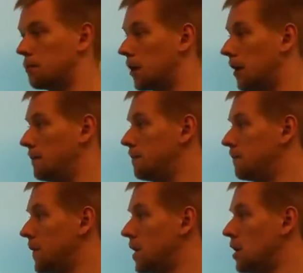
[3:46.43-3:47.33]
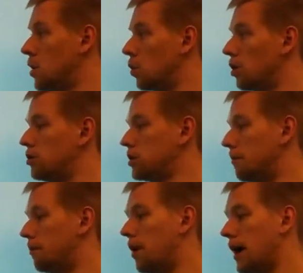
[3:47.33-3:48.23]
Okay? We're going to do
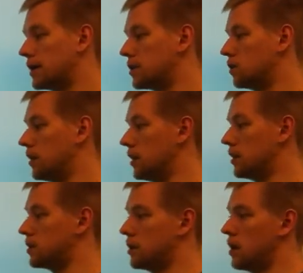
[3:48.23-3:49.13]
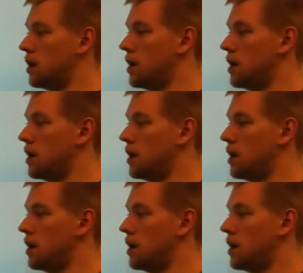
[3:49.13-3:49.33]
some practice with this,